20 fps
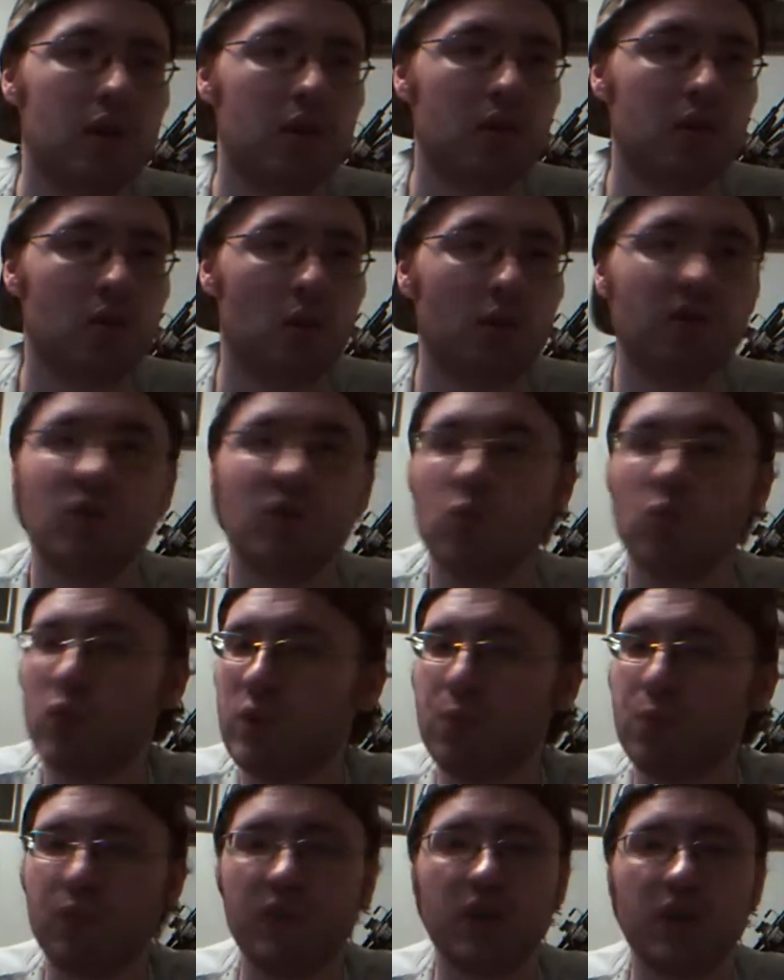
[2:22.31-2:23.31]
Of course,
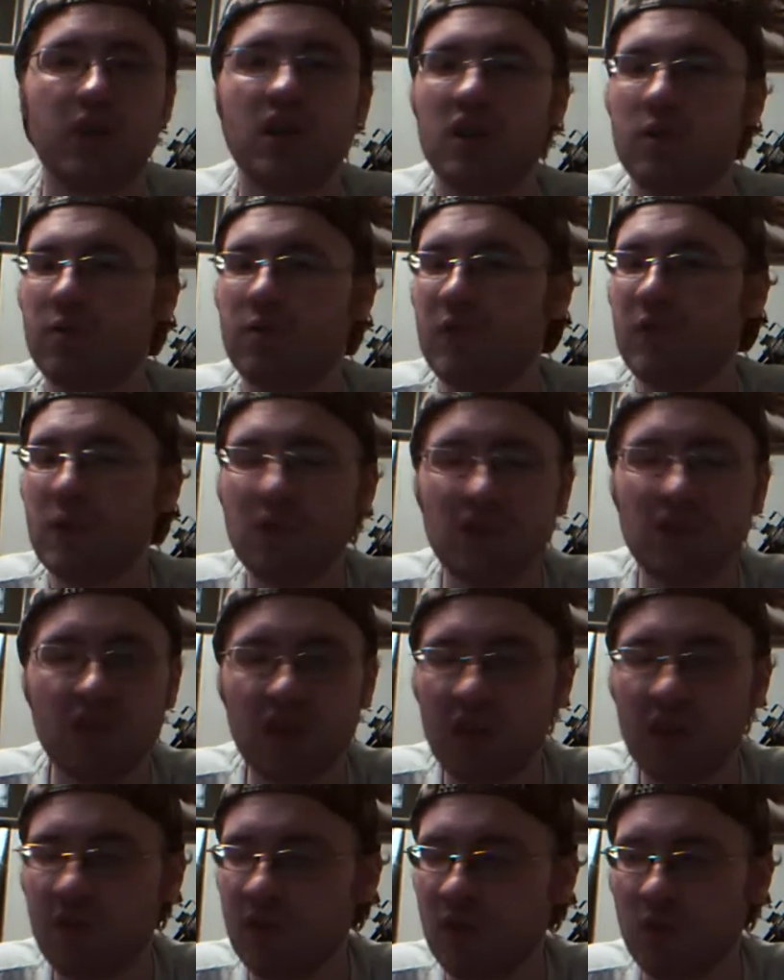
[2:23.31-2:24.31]
Ripley,
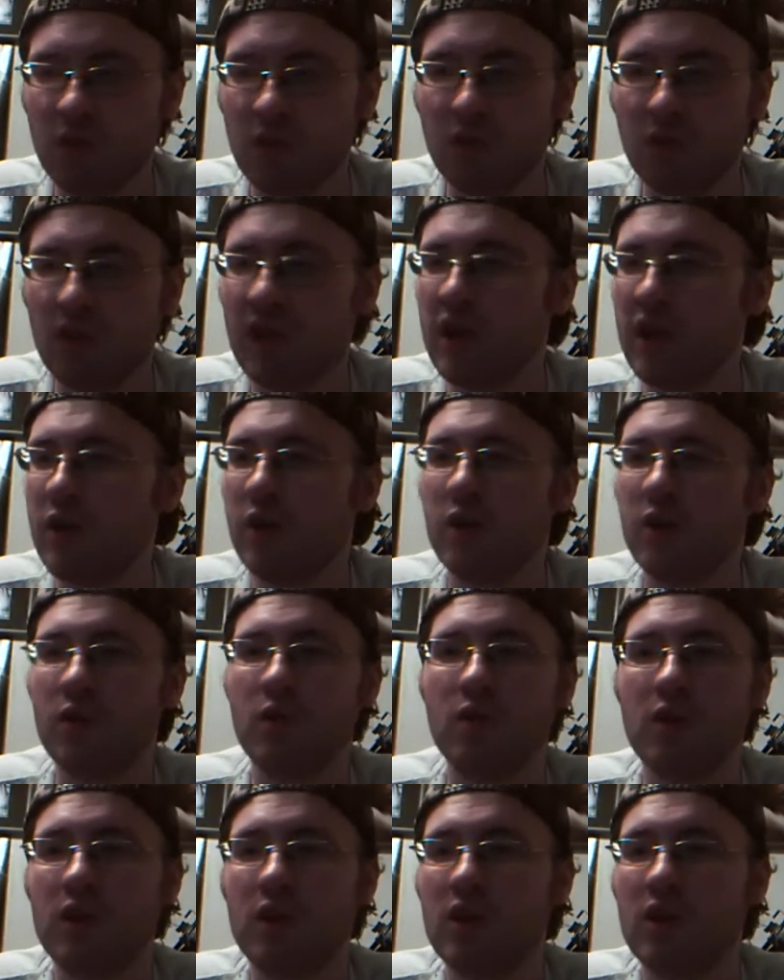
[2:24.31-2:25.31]
57 years later,
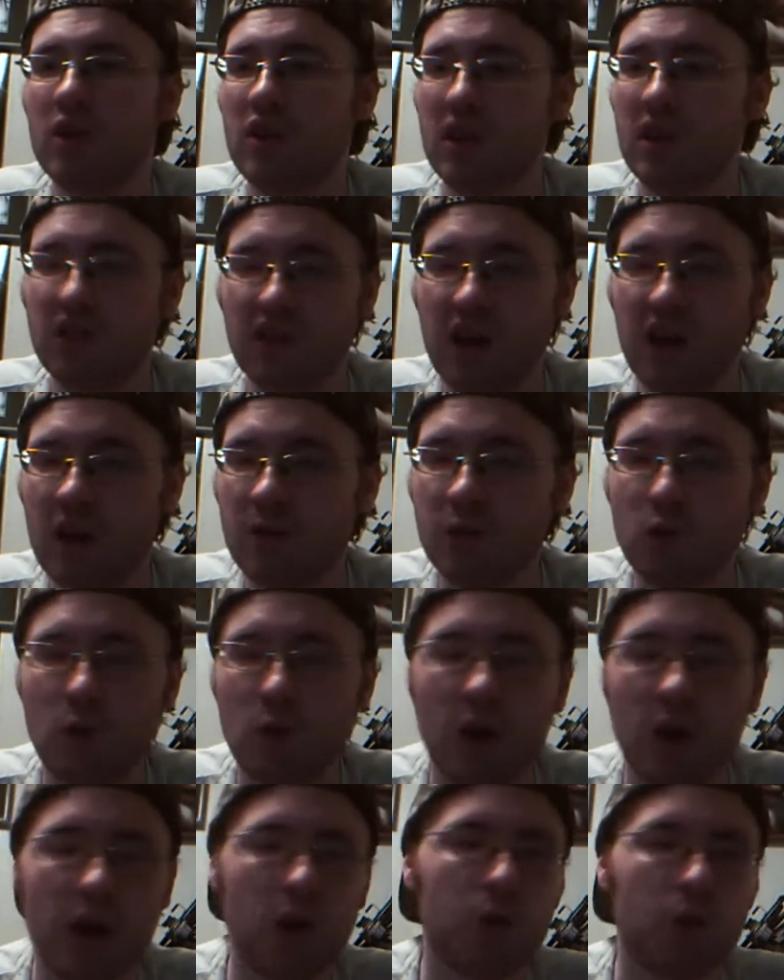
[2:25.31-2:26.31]
gets out of her
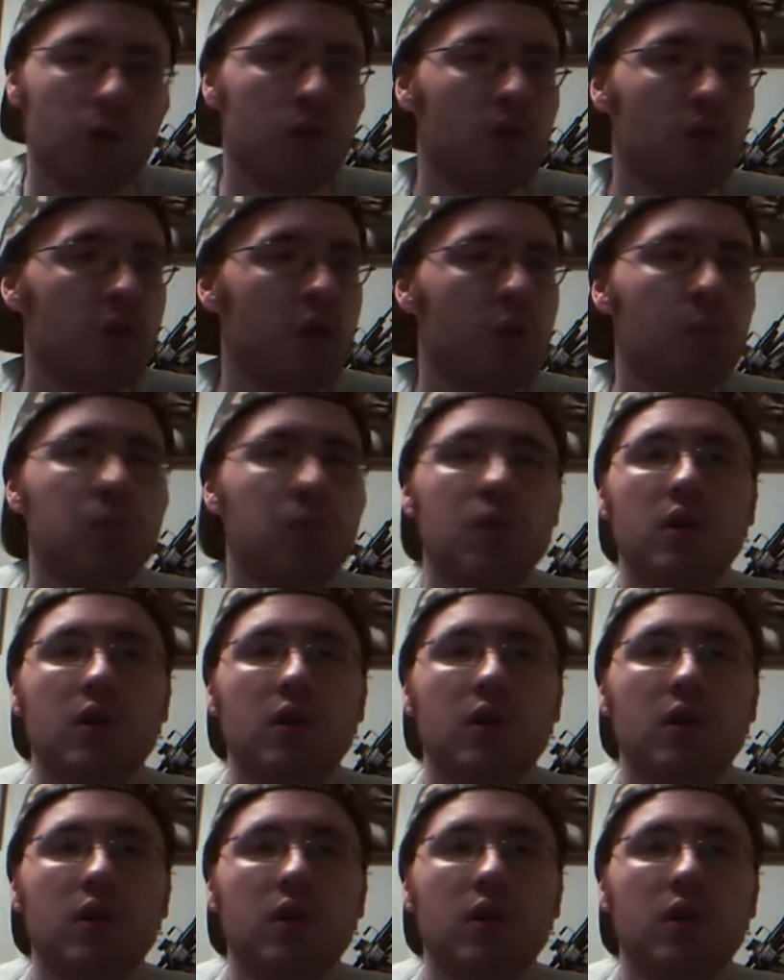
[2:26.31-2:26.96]
cryo sleep.